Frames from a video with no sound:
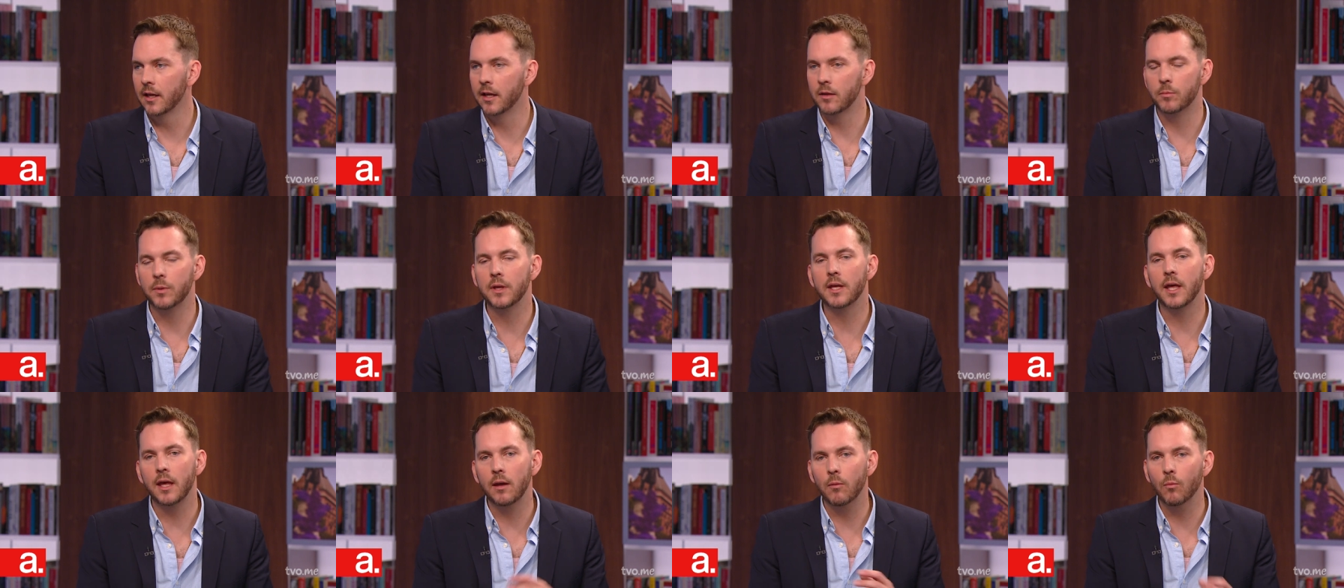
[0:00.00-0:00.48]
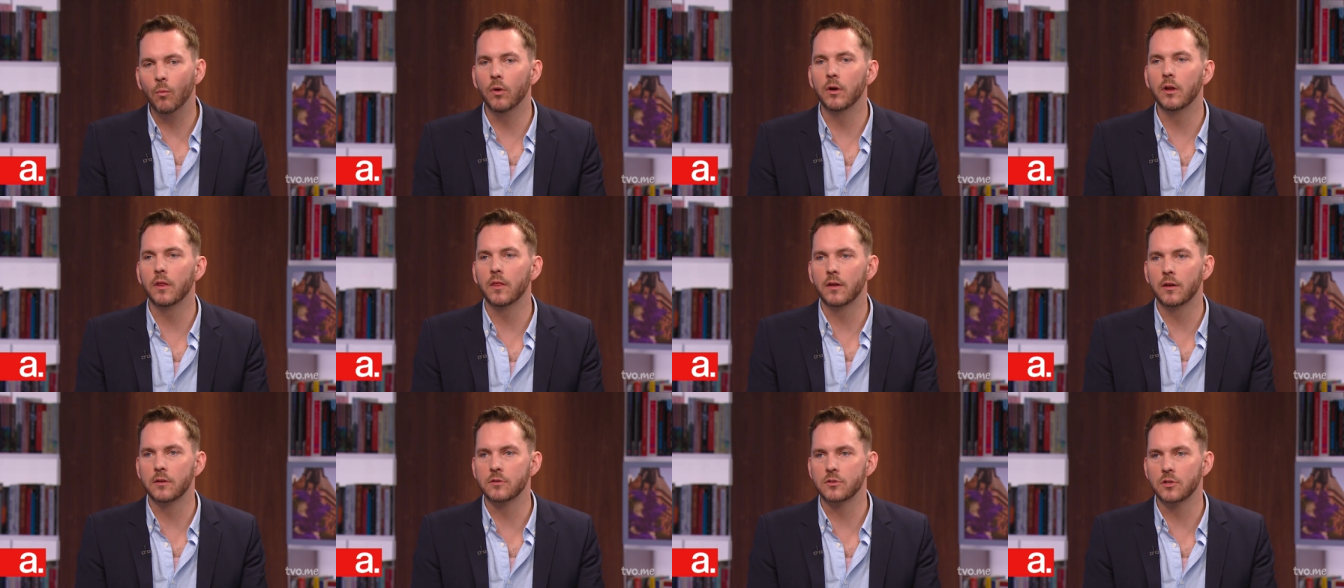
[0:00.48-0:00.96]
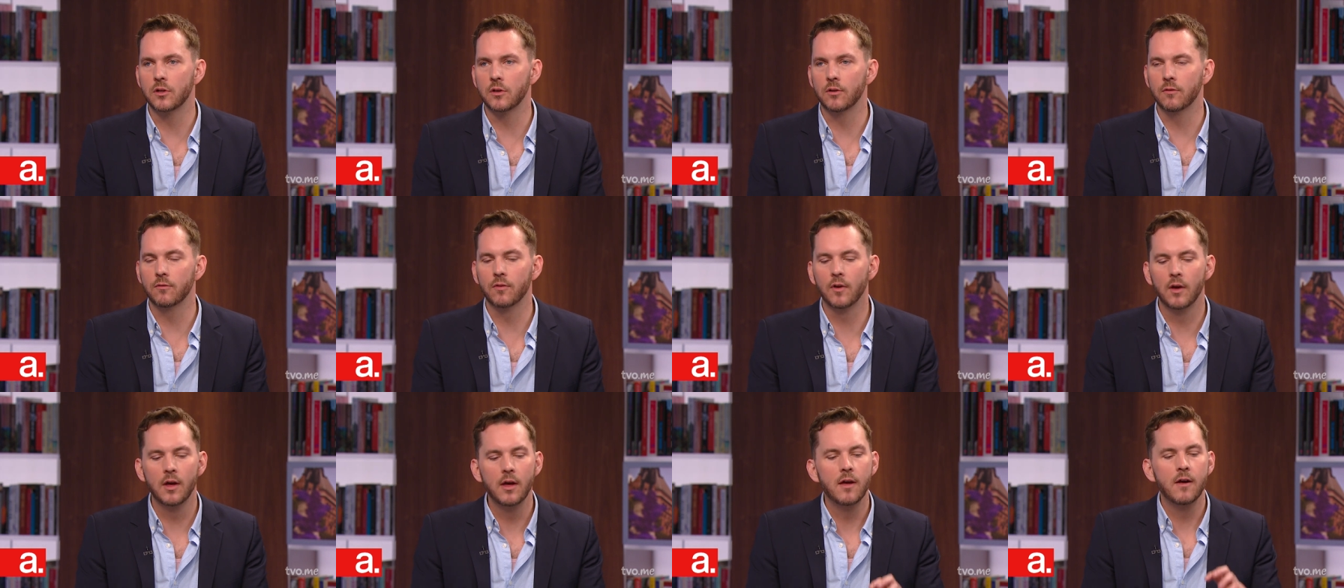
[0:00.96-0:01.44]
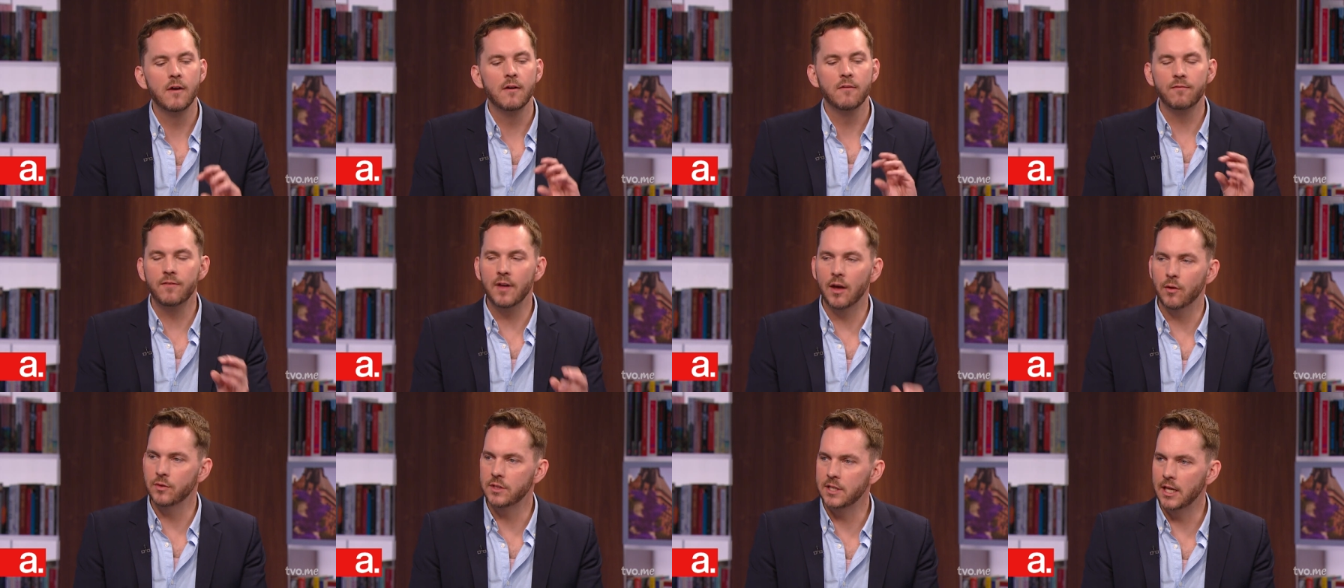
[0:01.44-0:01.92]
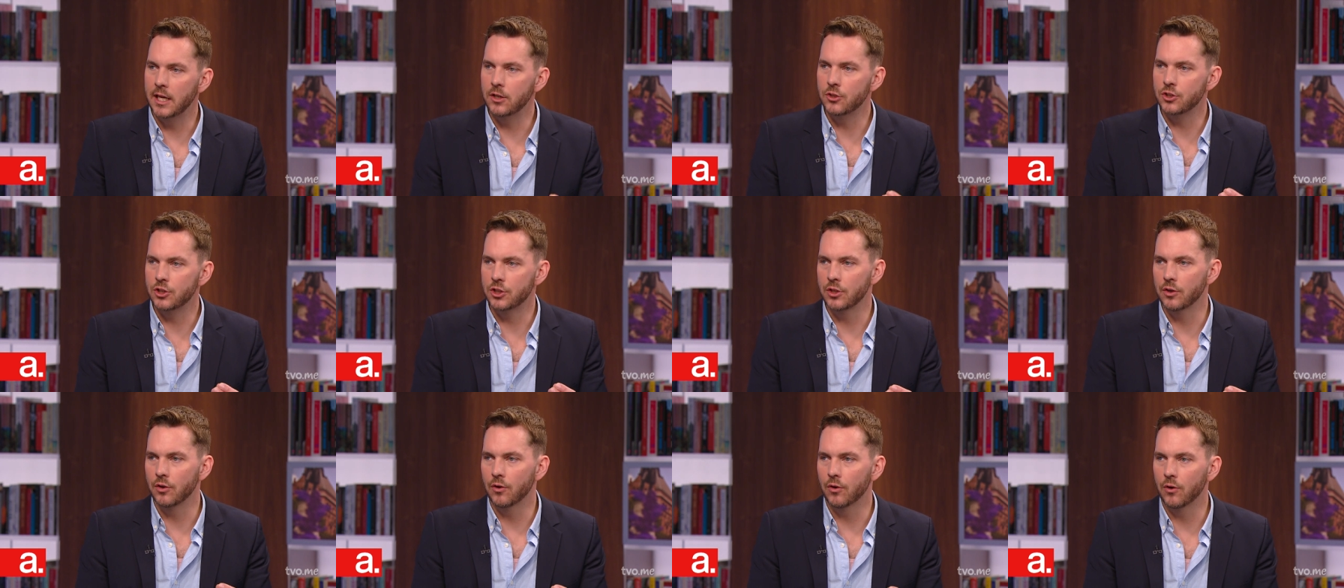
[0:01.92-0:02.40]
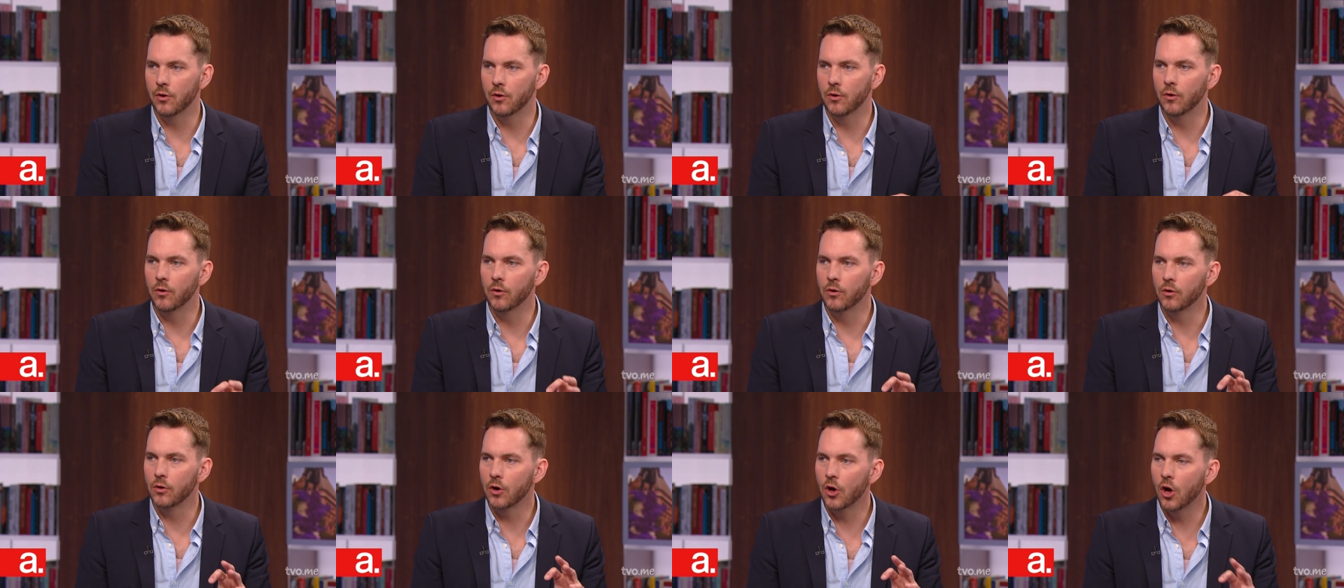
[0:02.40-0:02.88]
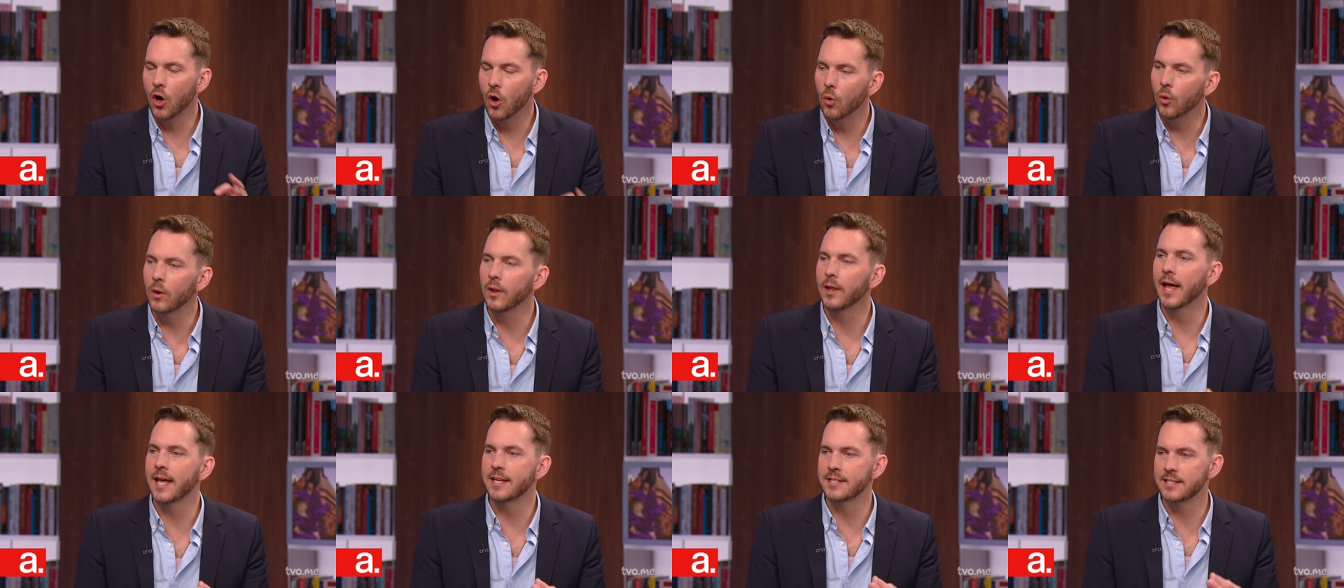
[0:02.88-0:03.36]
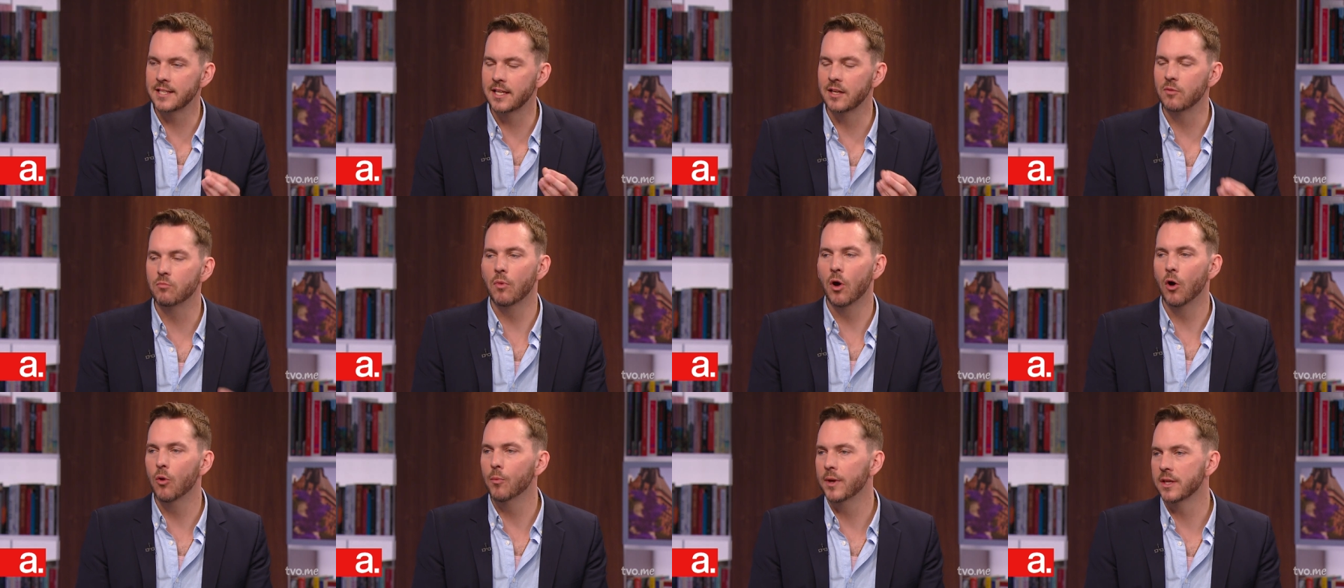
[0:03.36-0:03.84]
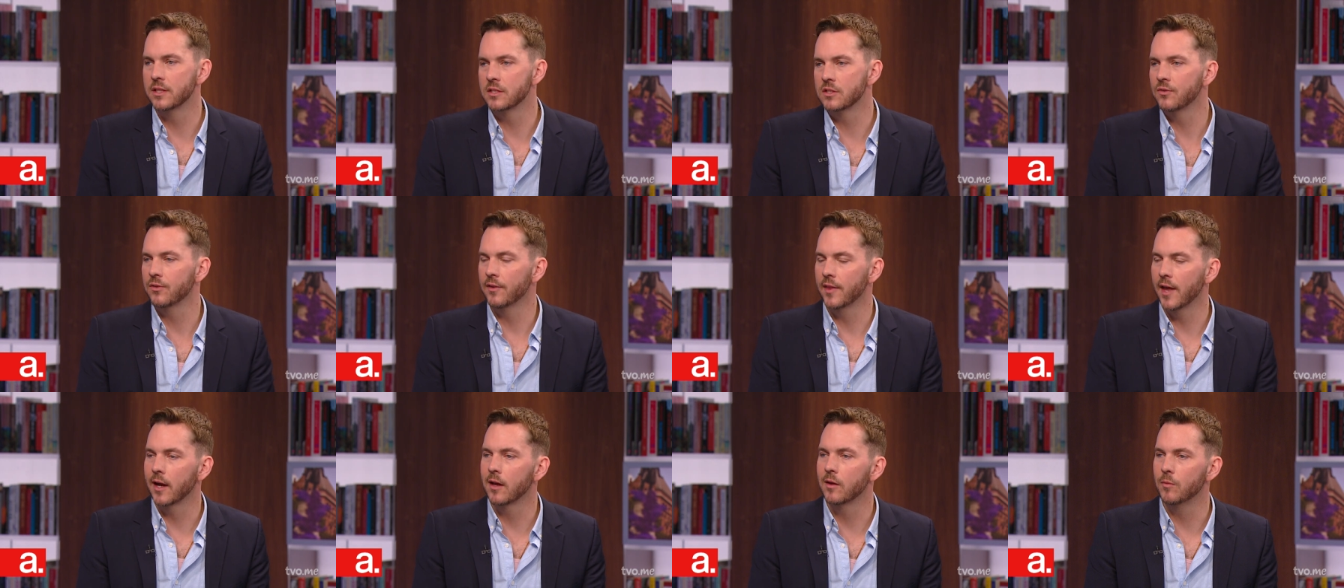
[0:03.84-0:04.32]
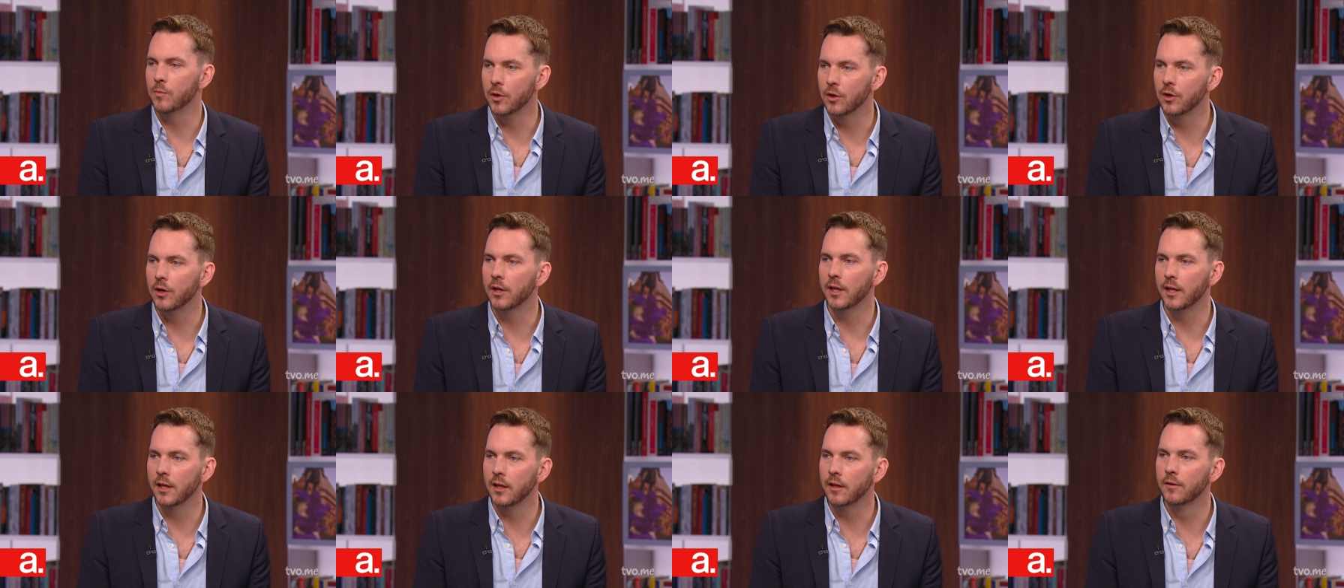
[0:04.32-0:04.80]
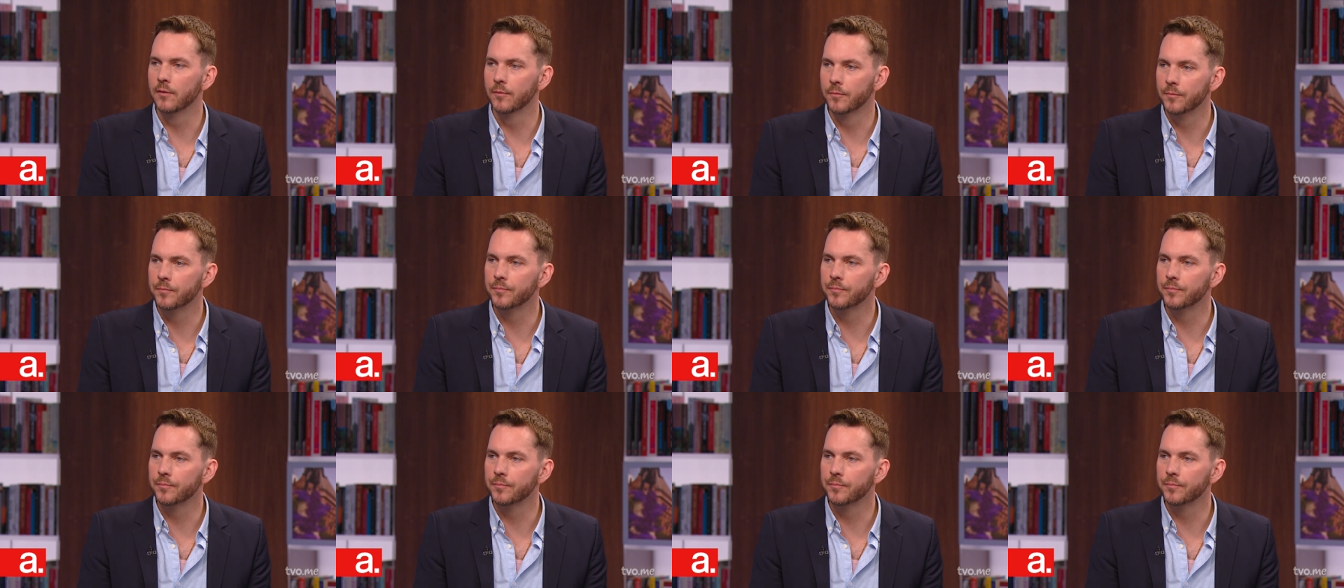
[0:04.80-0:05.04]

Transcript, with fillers: It became one of the sort of foundational coalescing moments for that community.